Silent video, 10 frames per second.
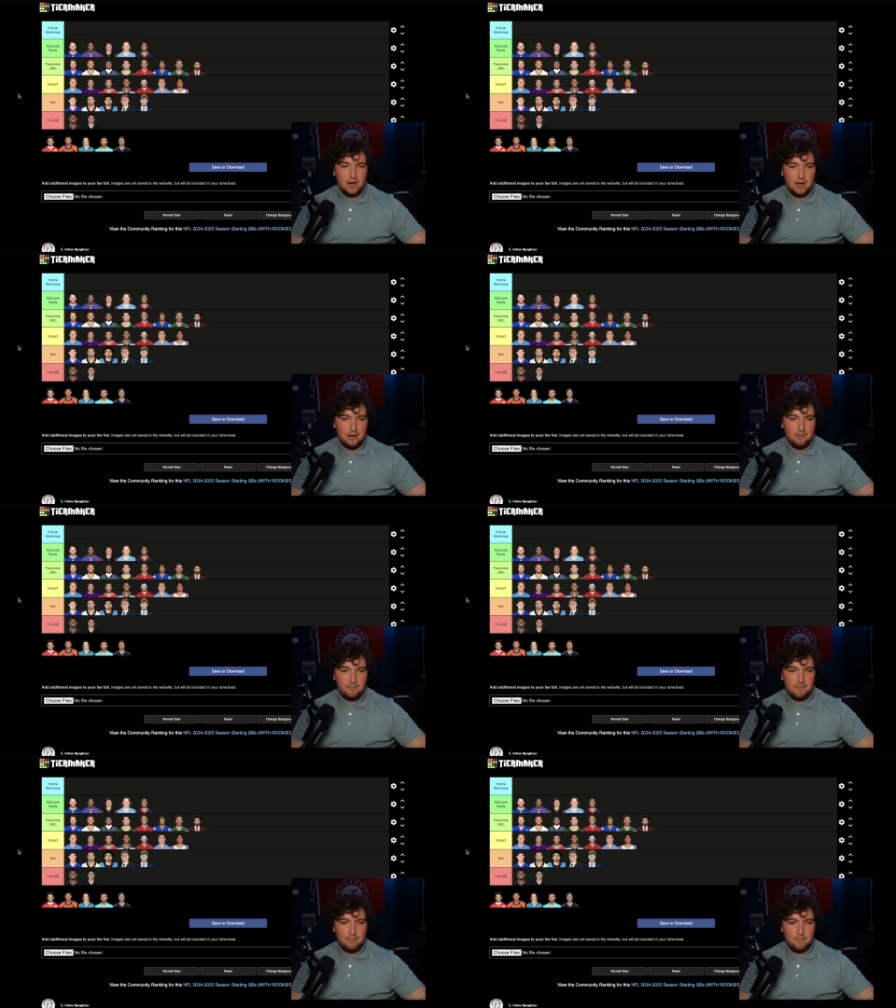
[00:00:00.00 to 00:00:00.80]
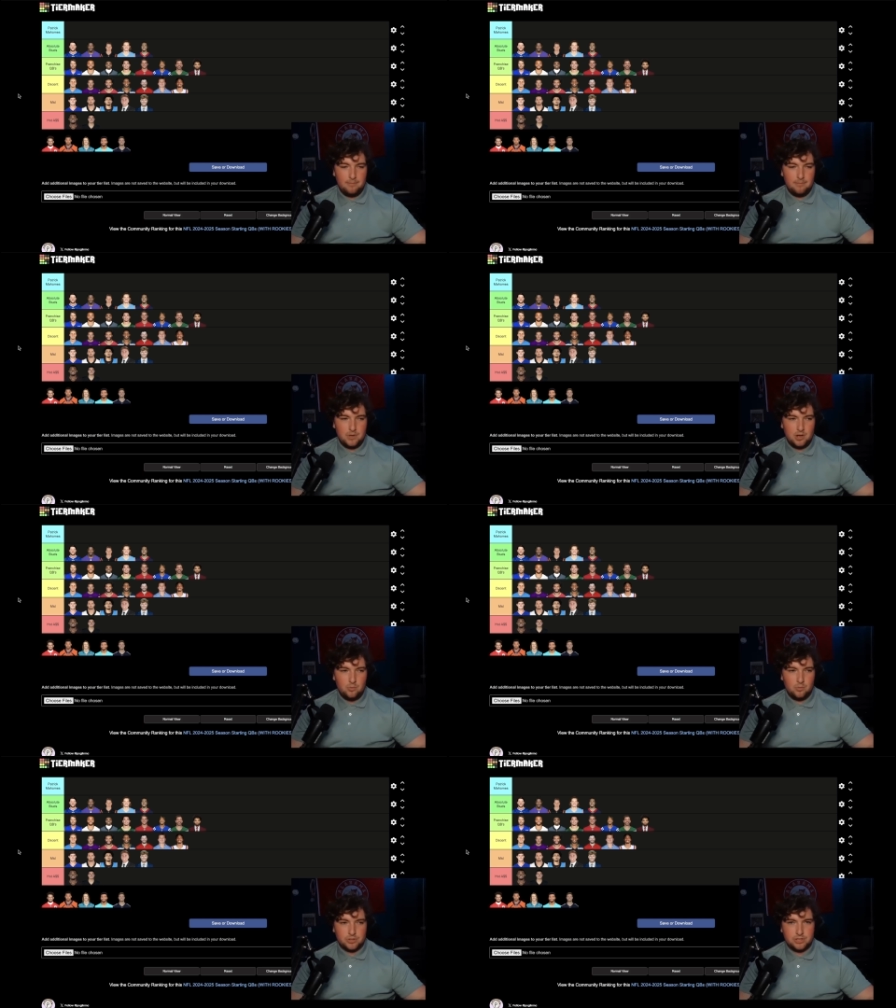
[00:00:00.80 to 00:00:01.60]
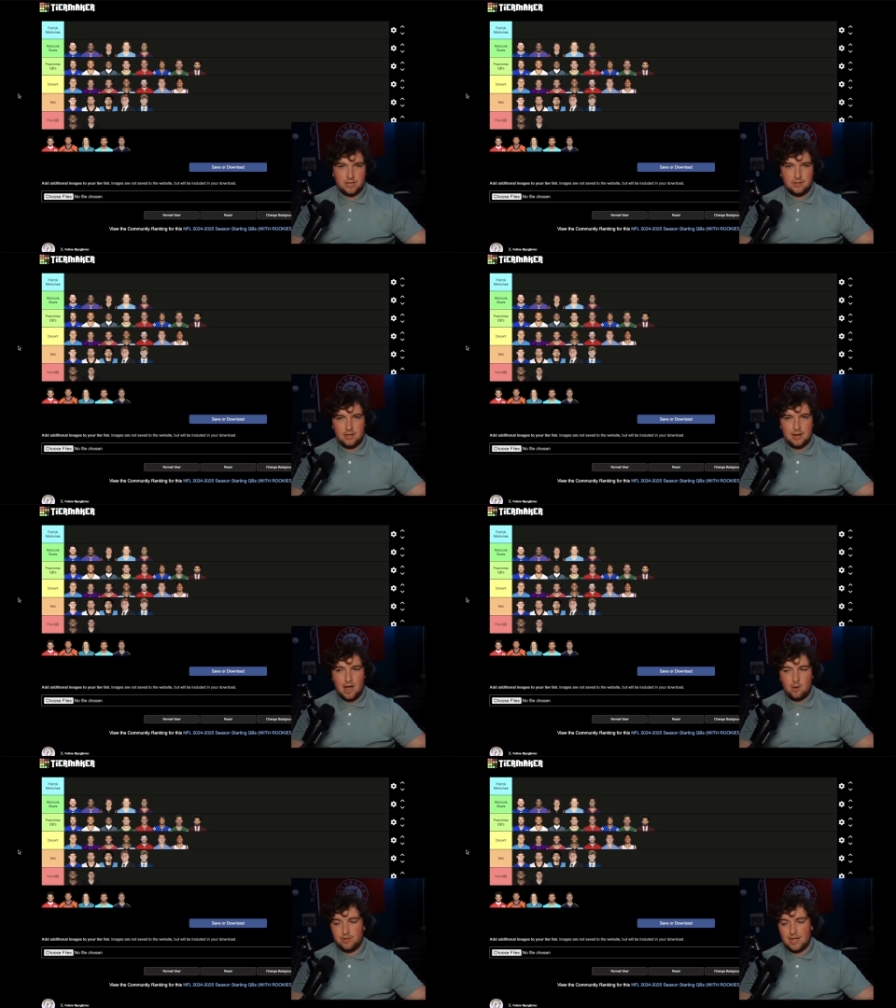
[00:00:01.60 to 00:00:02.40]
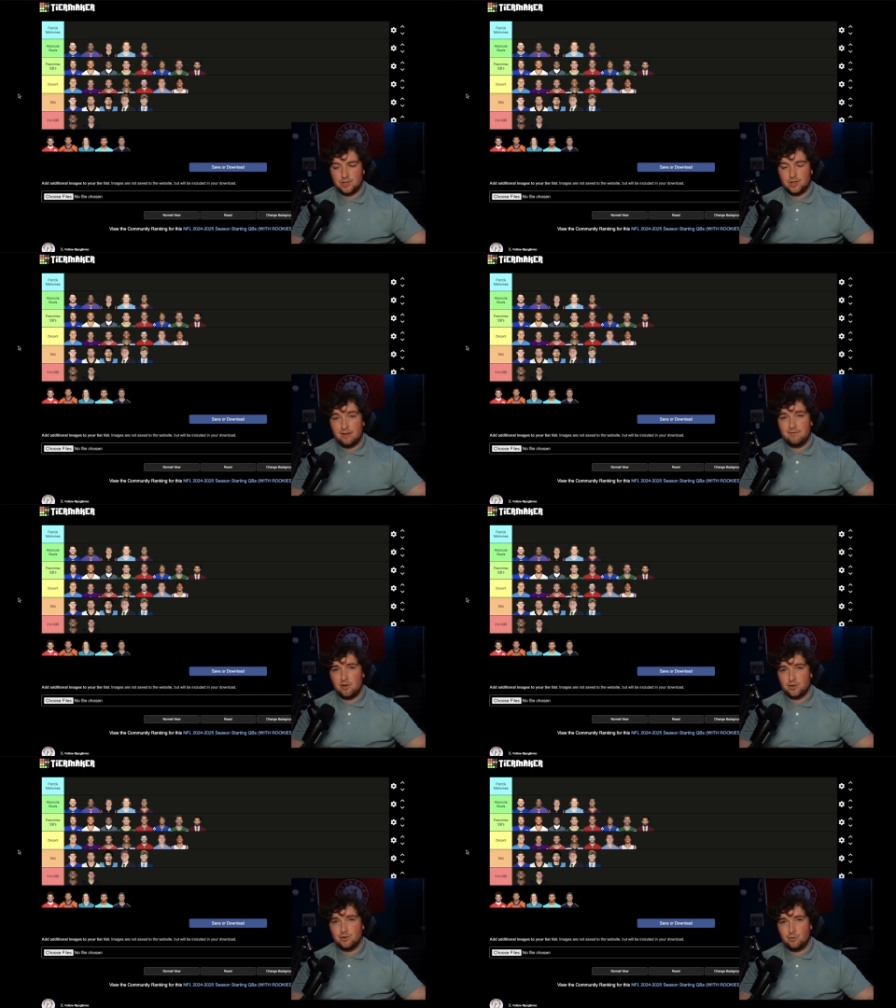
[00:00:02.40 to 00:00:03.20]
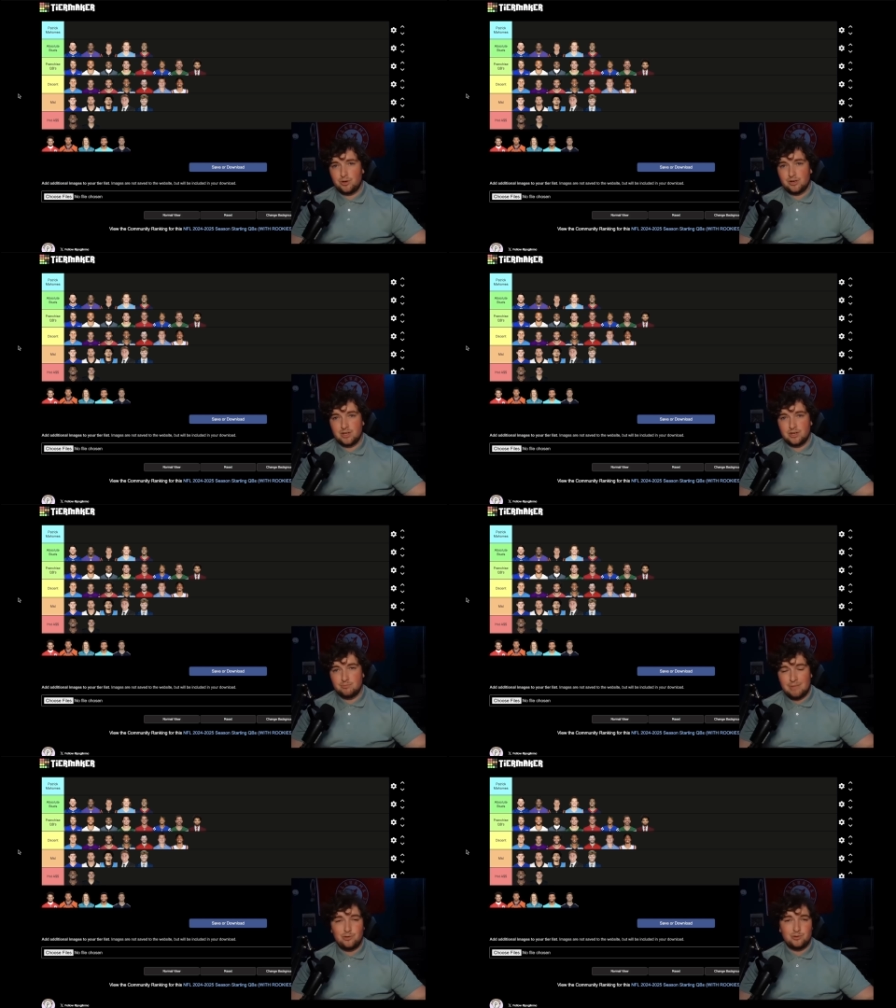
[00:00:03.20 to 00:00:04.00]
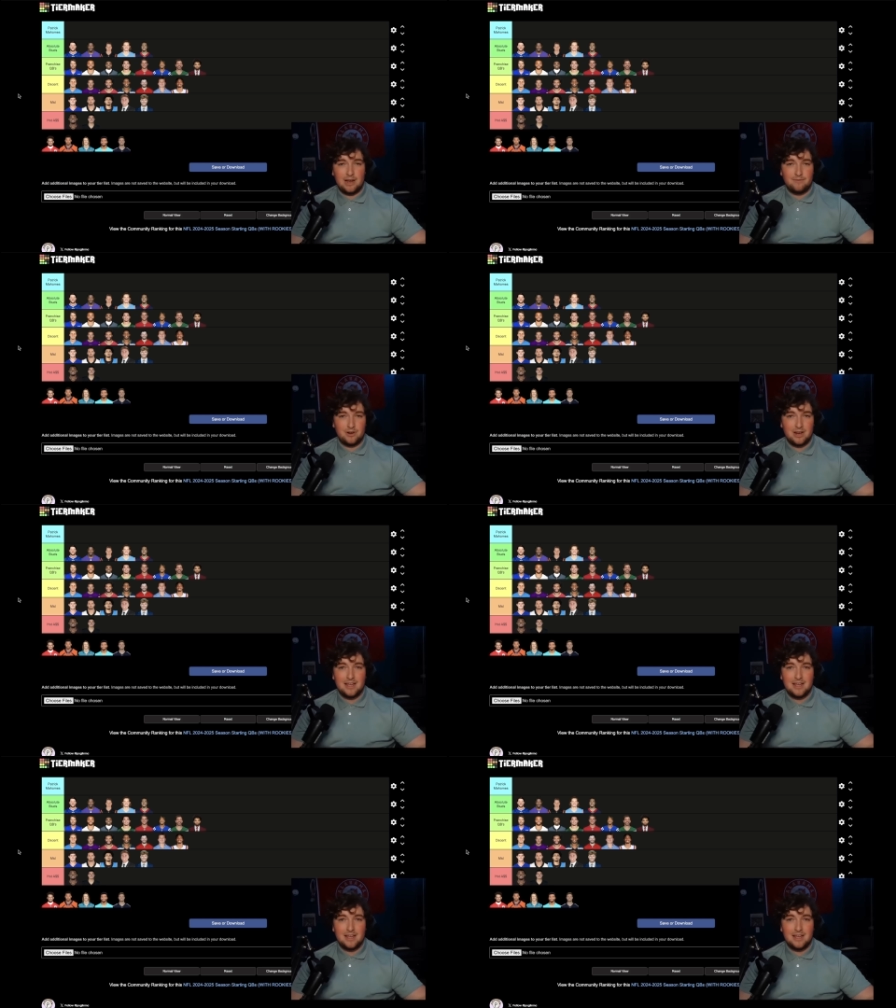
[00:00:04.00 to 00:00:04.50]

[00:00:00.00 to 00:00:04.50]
We're seeing that now with actually a functional organization. Matthew Stafford